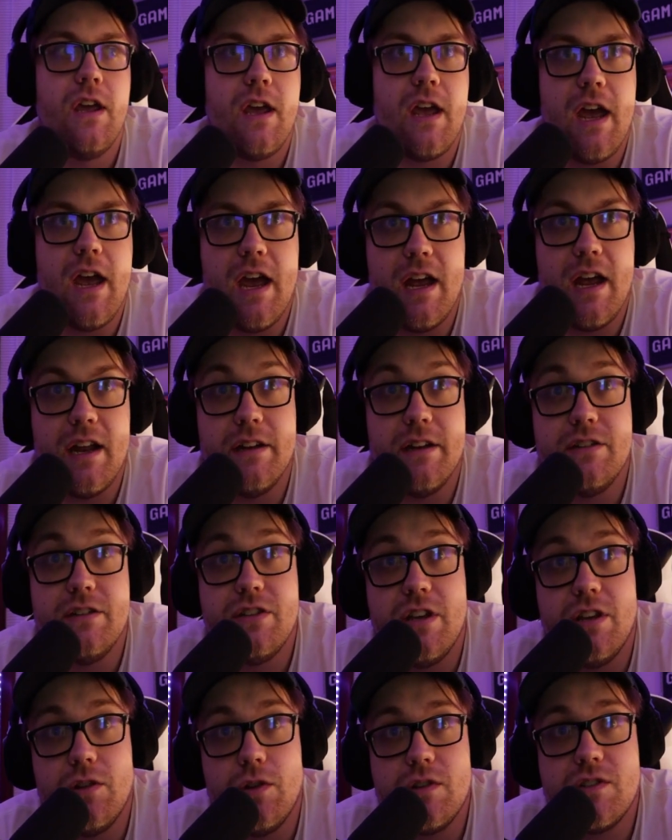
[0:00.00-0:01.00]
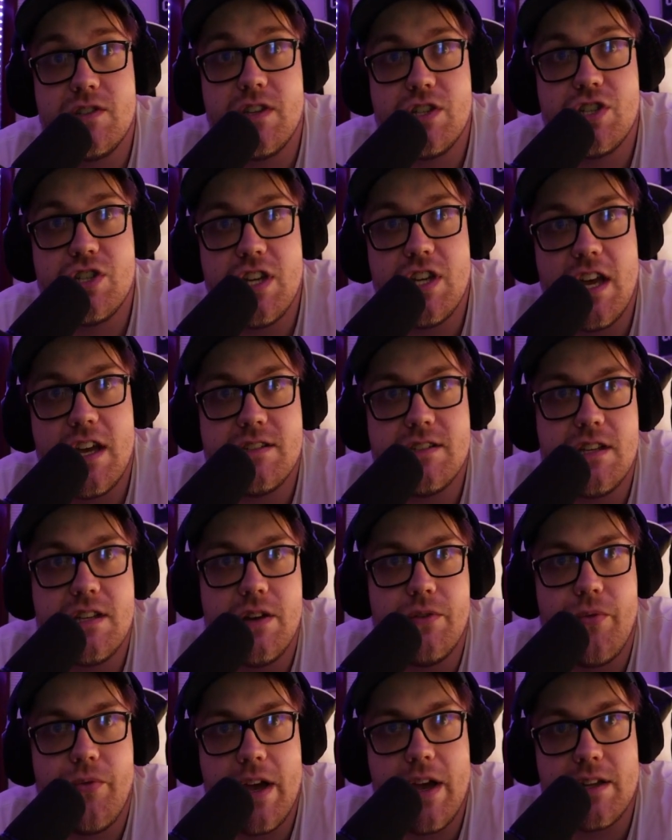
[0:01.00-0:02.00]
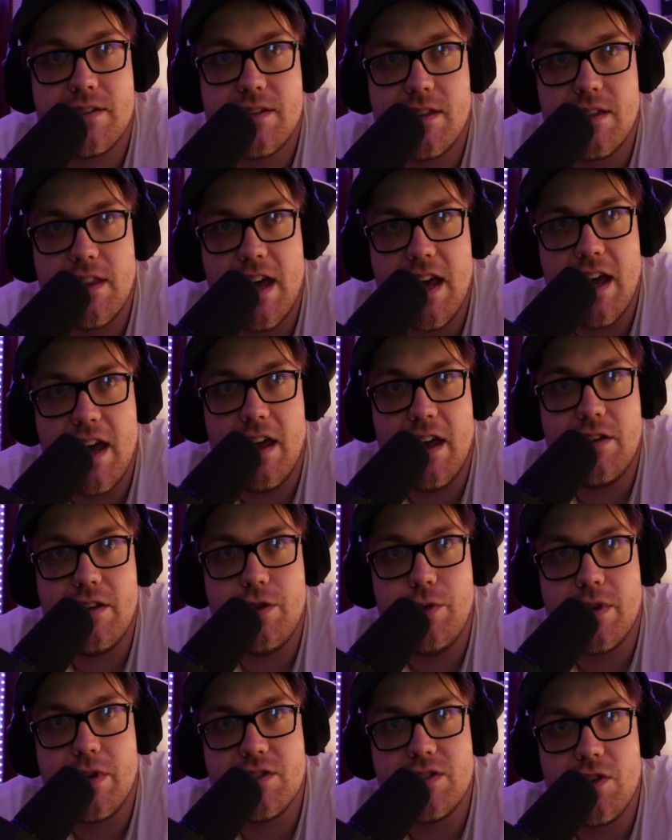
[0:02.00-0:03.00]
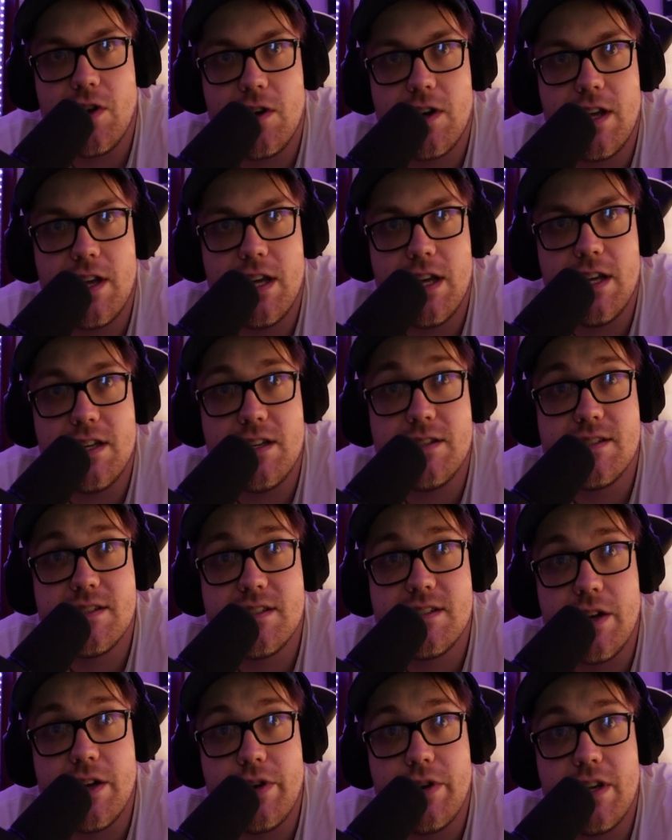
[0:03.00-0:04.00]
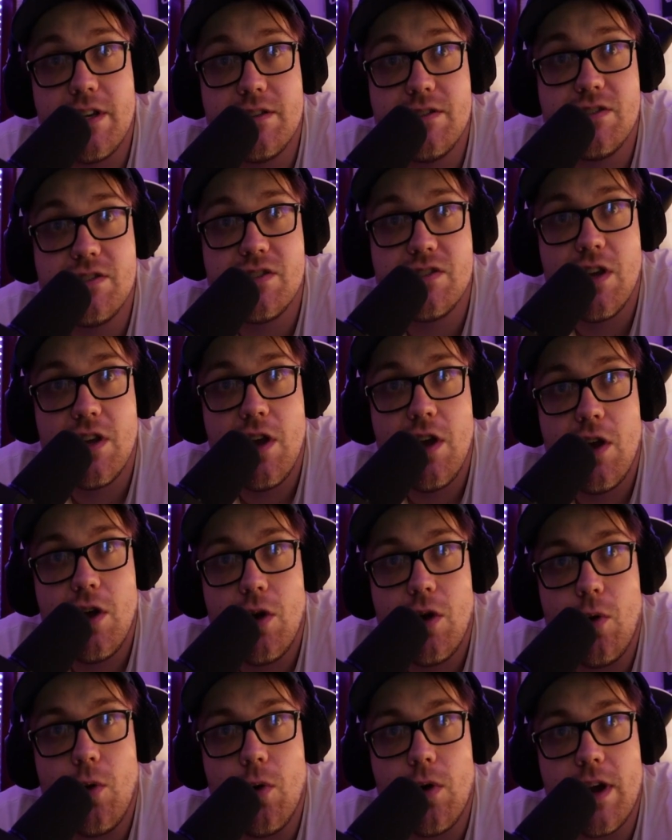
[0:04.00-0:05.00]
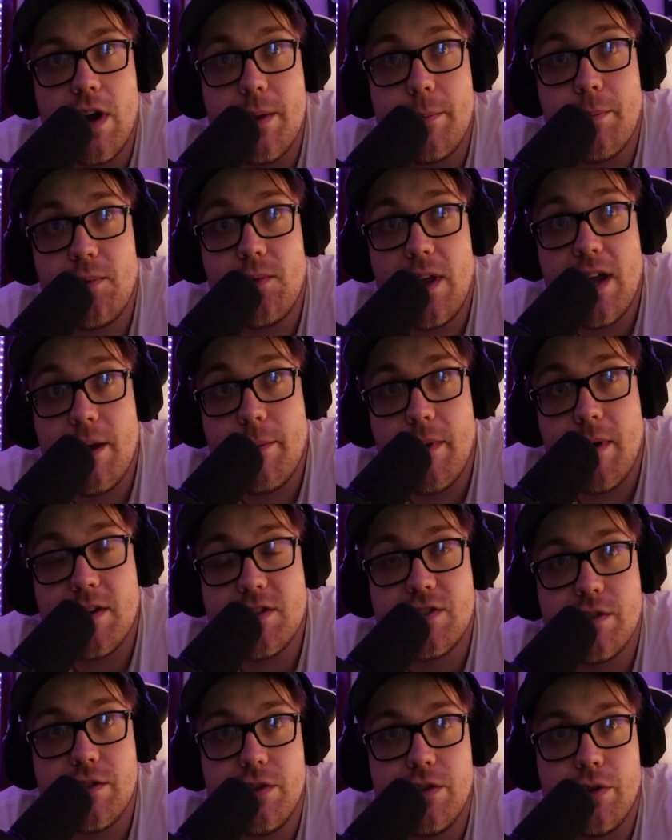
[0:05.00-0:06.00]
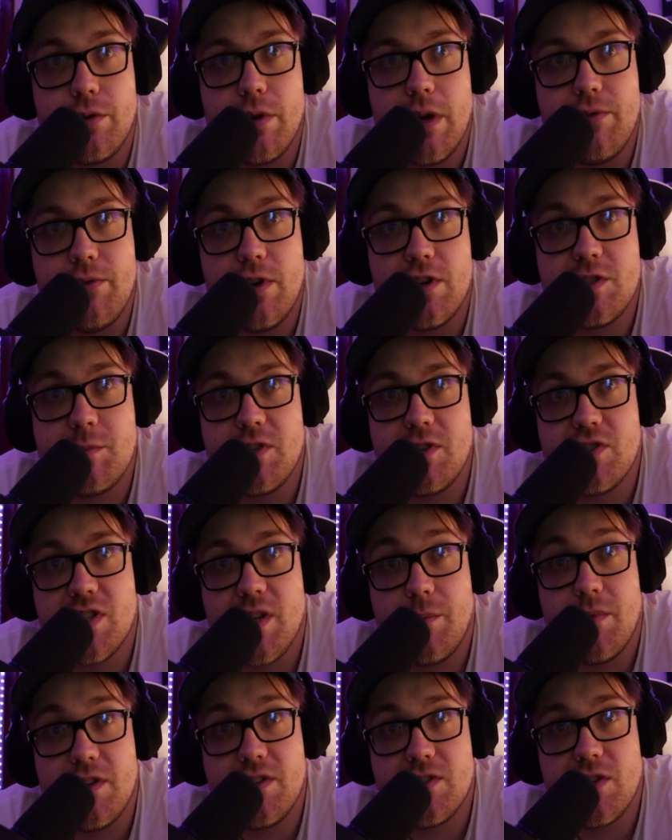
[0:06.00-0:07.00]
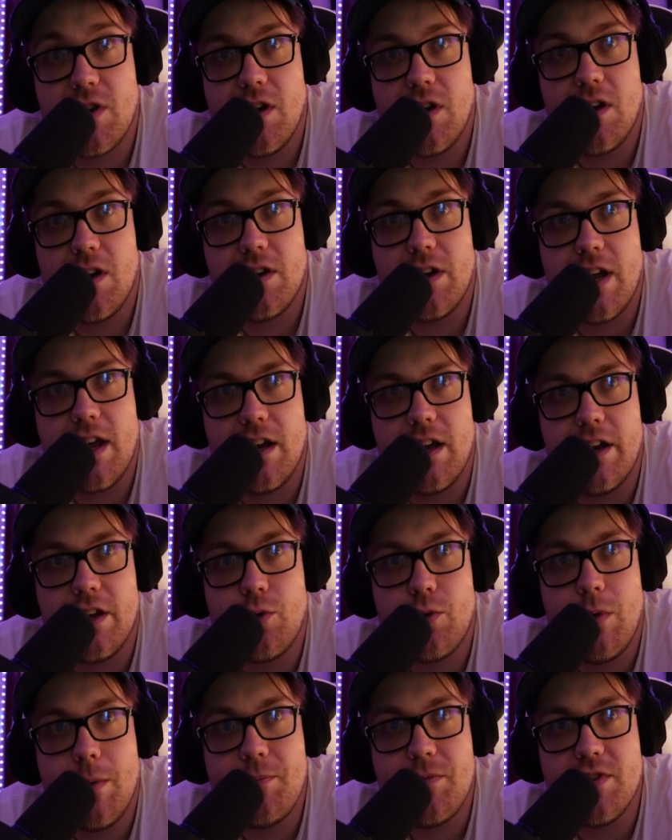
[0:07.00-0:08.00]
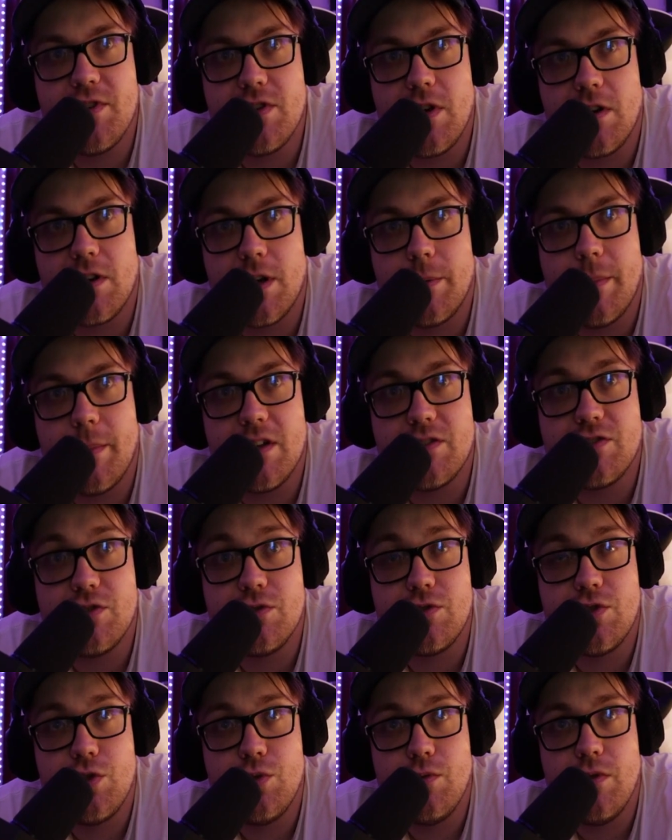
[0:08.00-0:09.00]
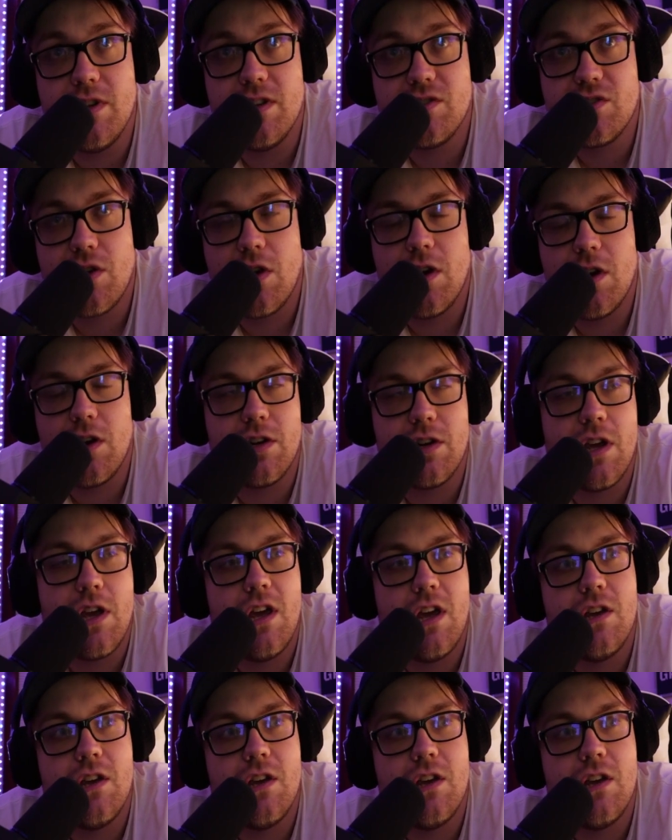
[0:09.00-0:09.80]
And it looks like she has the effect that you can target a Serions or a plant monster in your graveyard, special summon this card, and equip the targeted monster to this card.